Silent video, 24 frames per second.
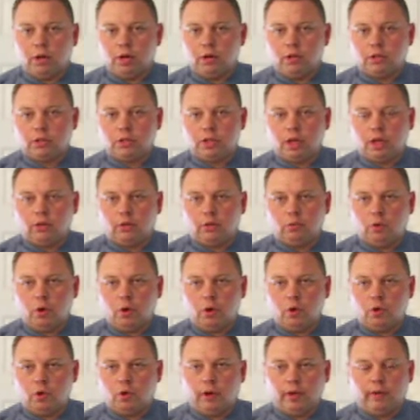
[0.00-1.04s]
years down the
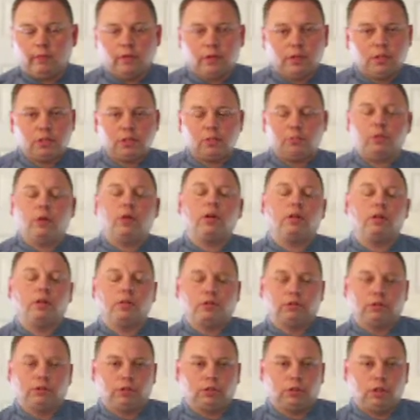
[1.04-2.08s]
road, or even in
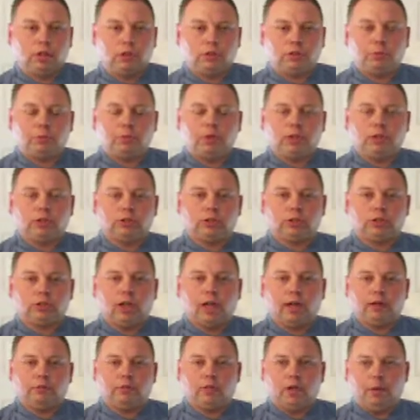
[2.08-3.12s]
someone else's
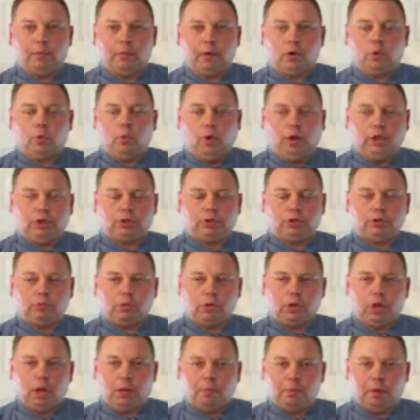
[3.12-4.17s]
lifetime, a question will
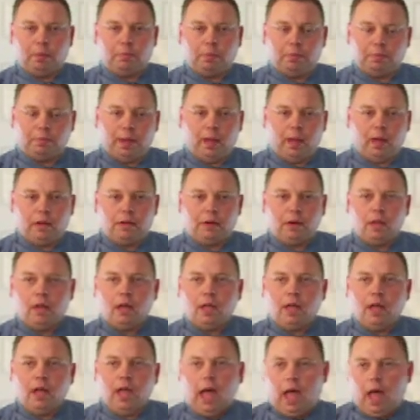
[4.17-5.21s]
come up about
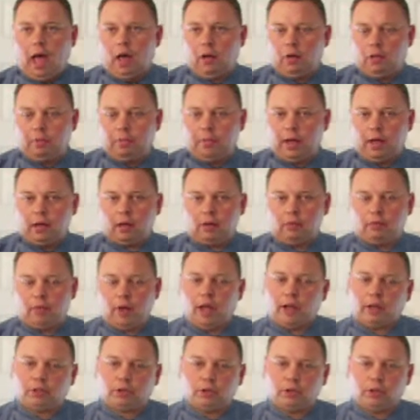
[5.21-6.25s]
how the
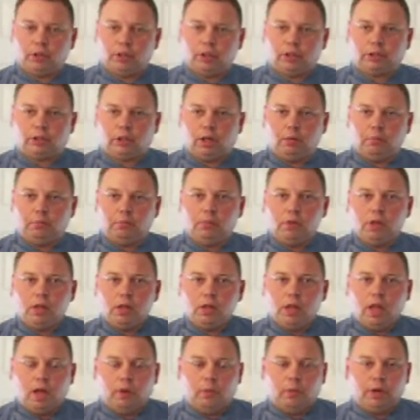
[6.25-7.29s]
manufacturer did something,
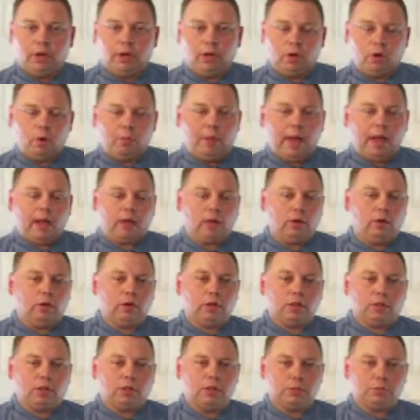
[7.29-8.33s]
and we can go back and look
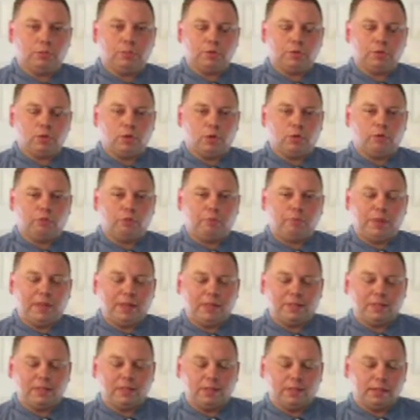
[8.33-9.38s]
at these preserved
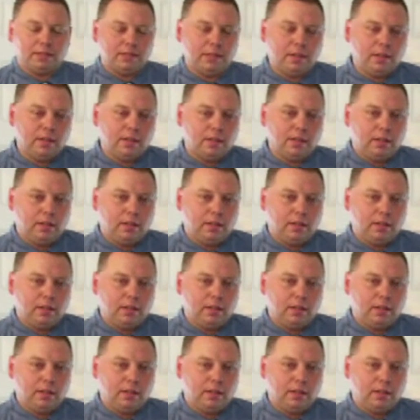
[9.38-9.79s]
pieces,